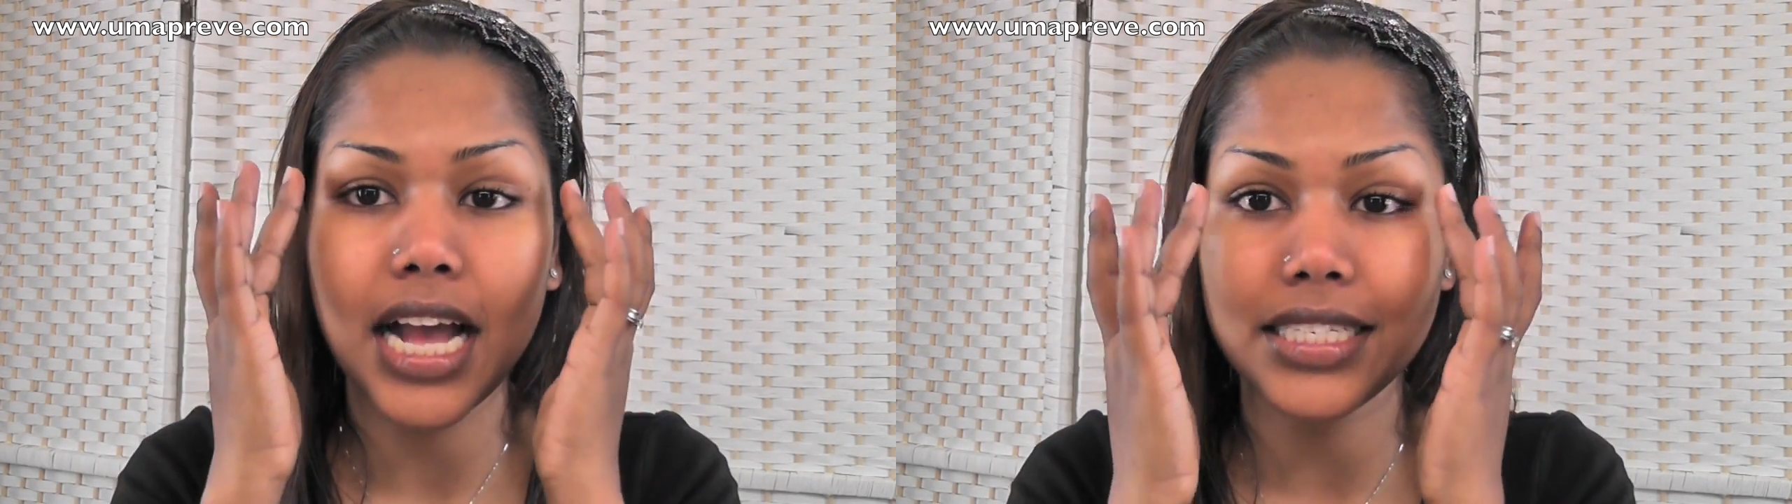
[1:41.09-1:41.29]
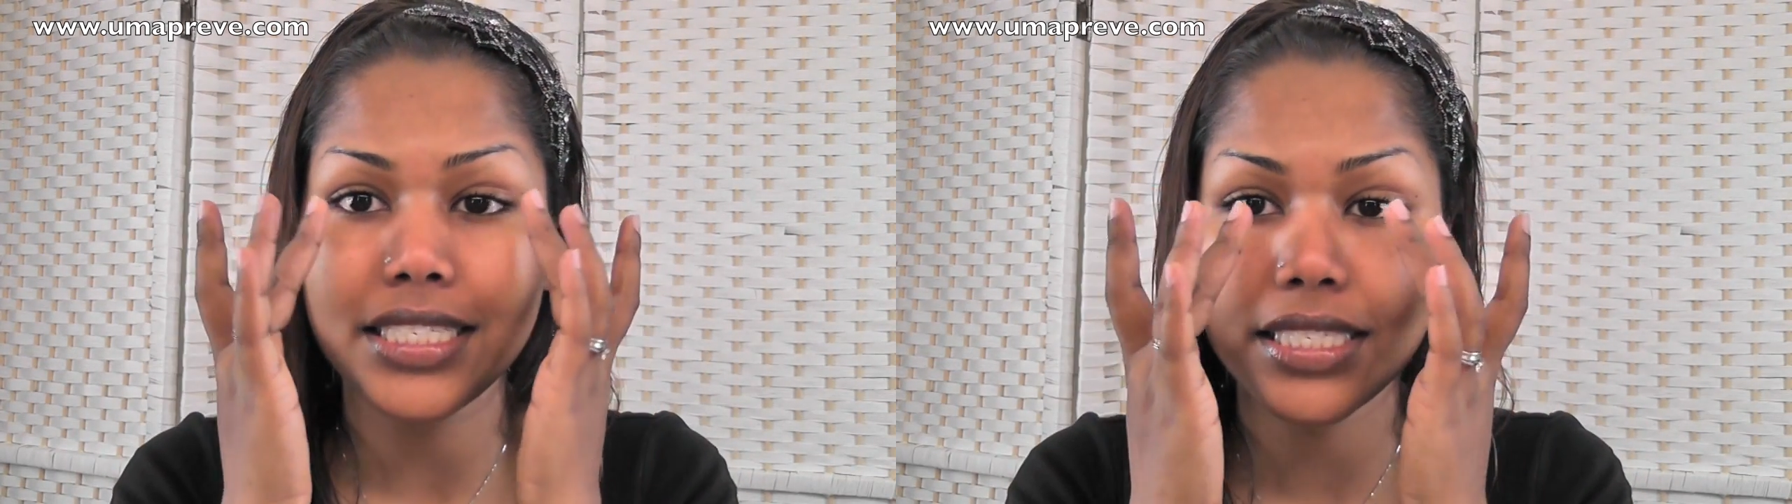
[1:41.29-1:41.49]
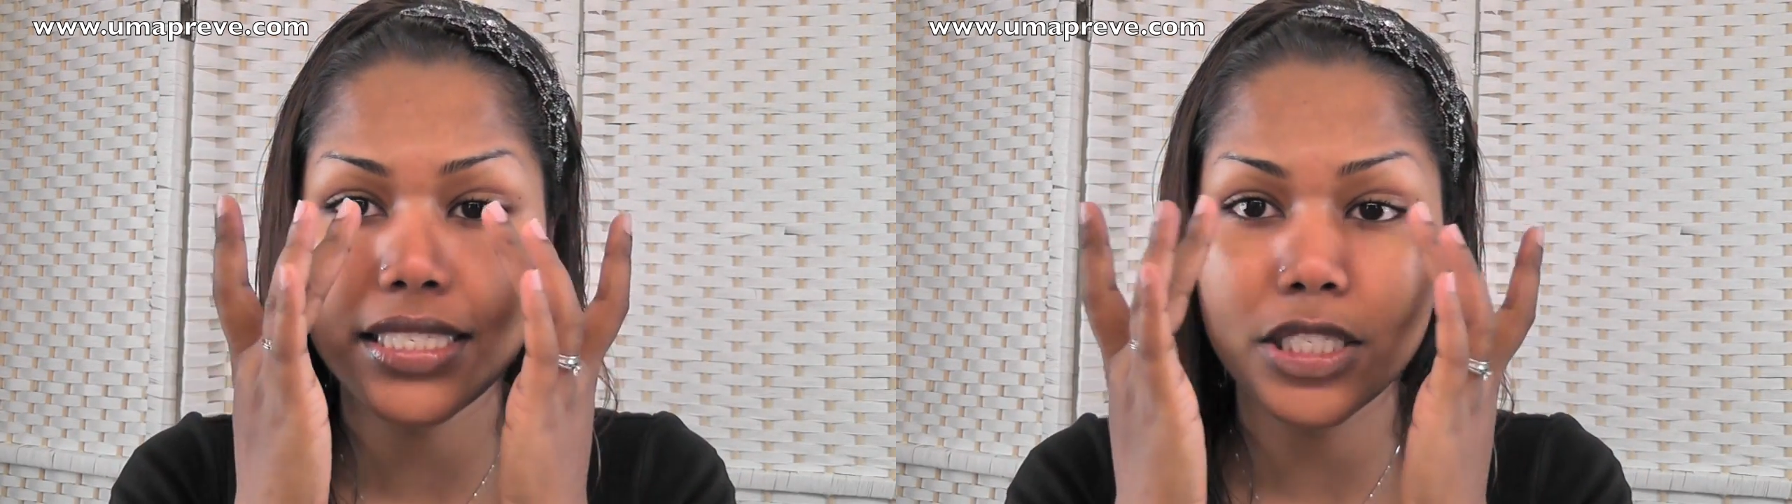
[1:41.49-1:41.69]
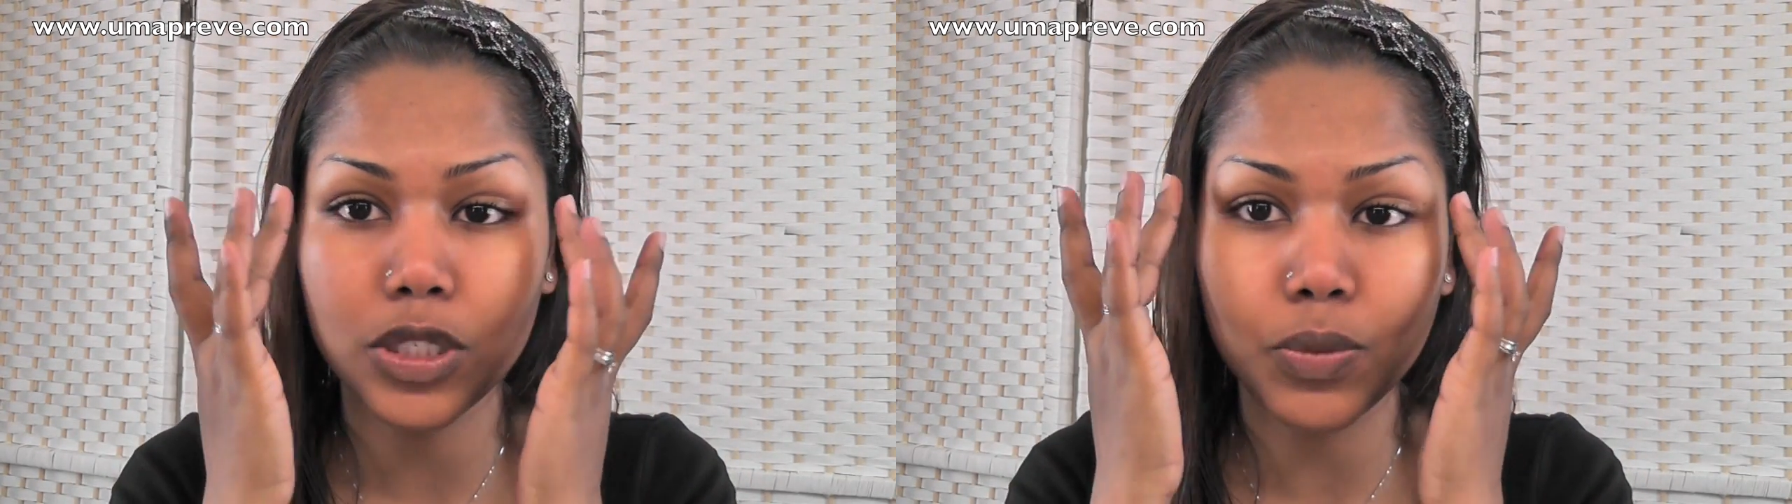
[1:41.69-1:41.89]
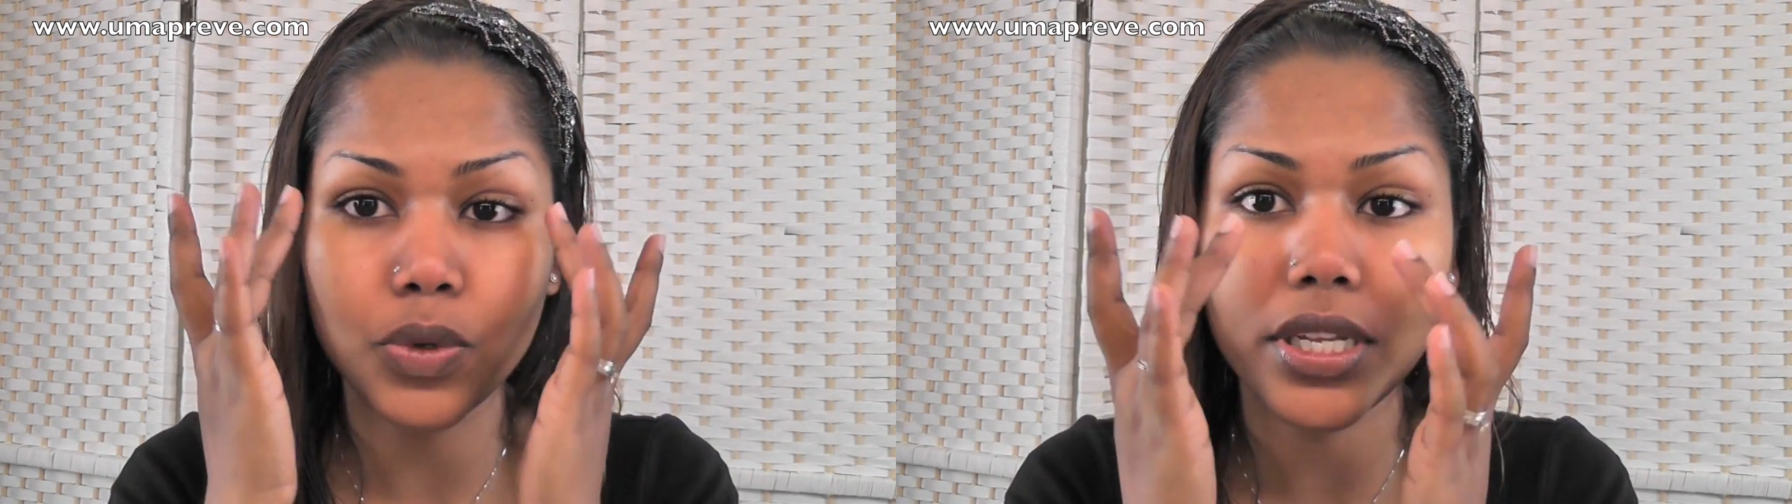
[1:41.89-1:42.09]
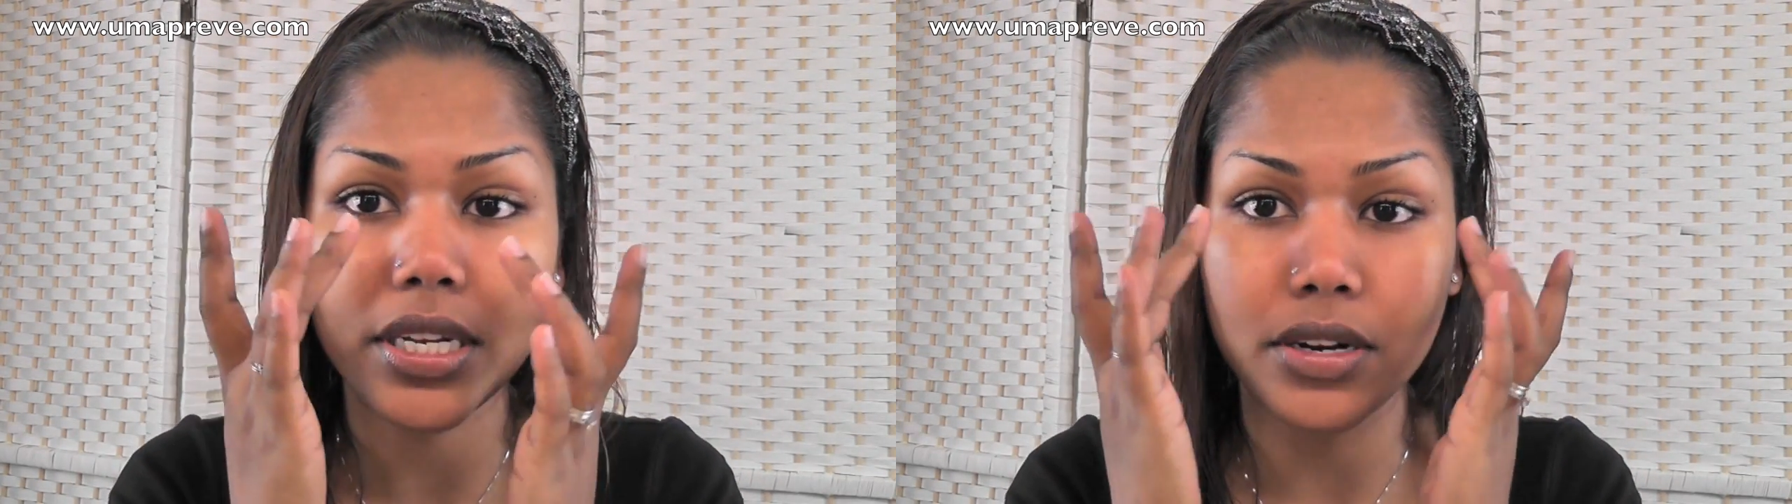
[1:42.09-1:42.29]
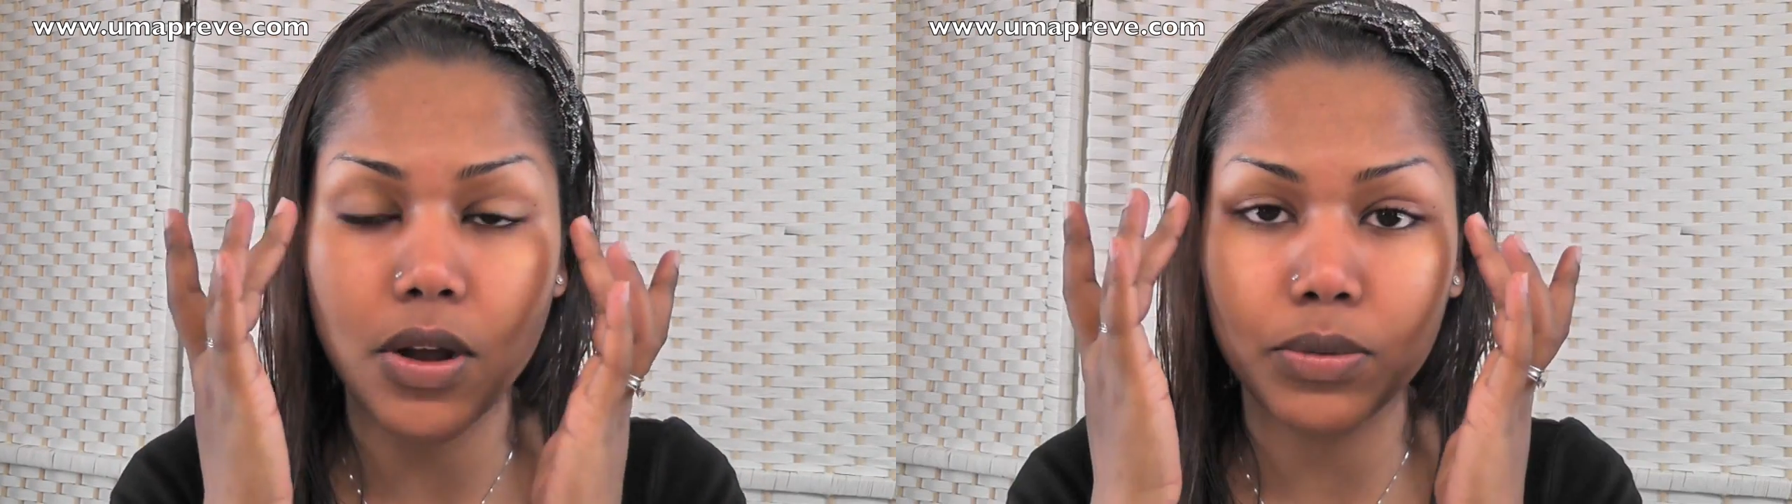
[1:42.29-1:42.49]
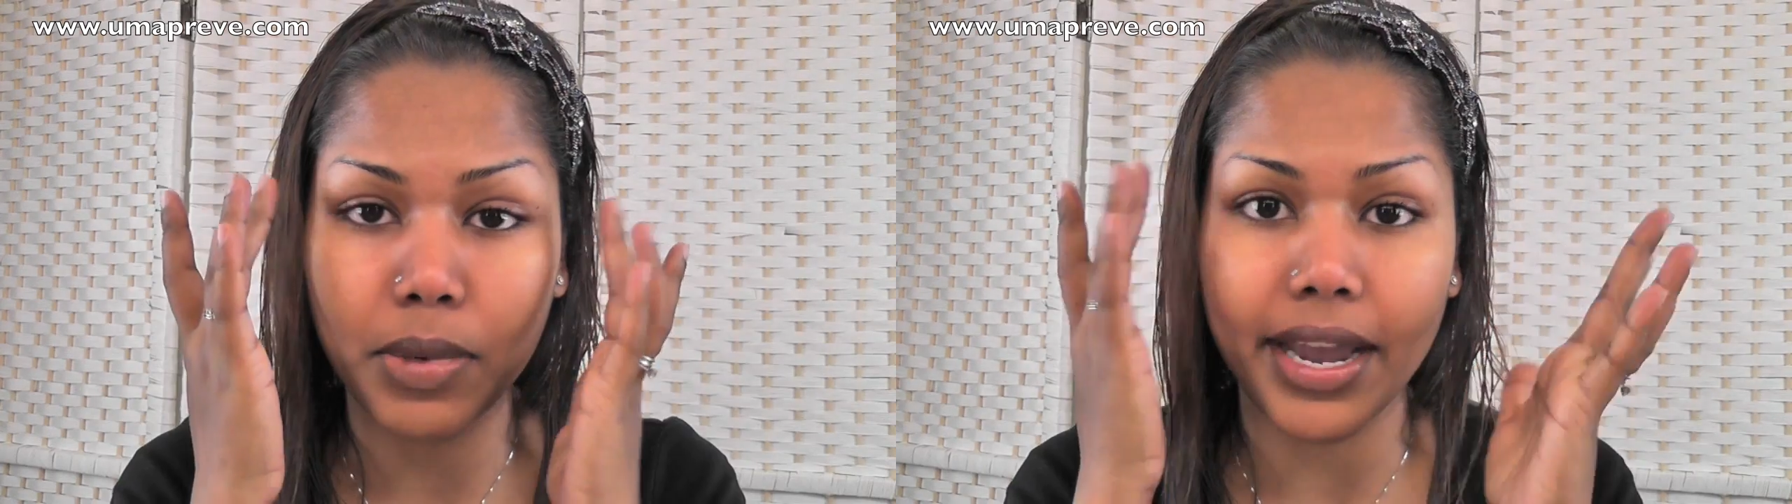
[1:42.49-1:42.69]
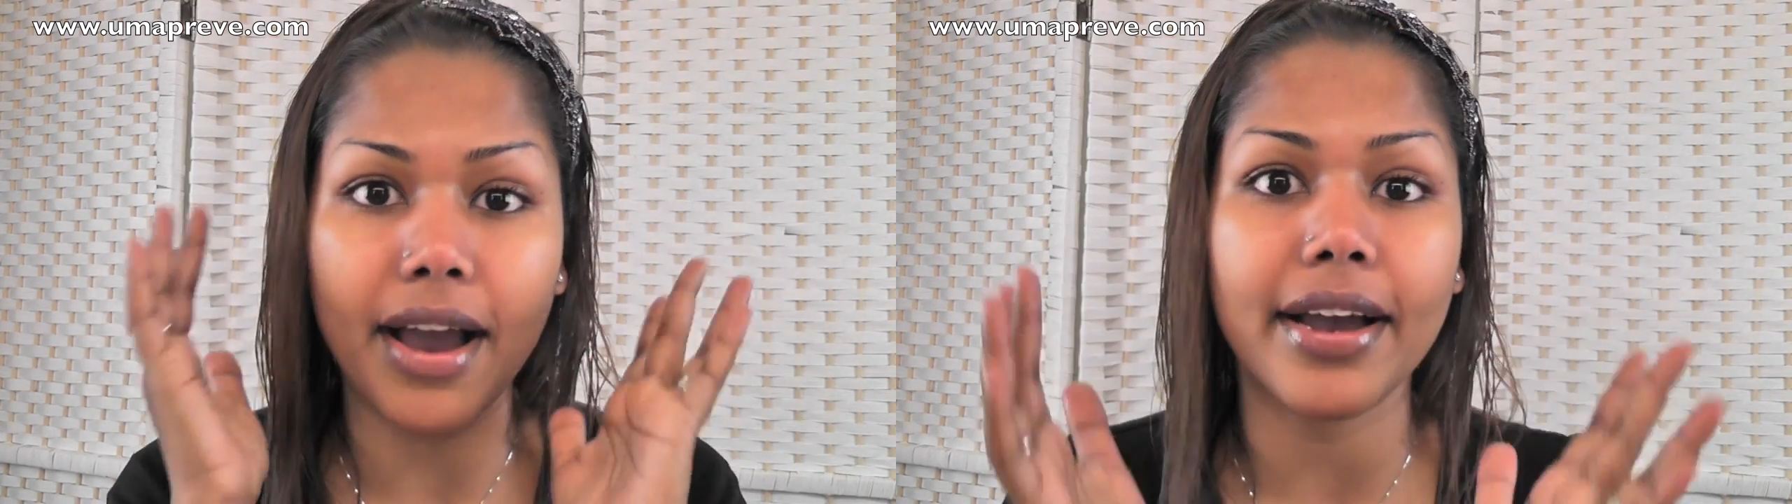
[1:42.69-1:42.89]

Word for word: I'll just smooth it around my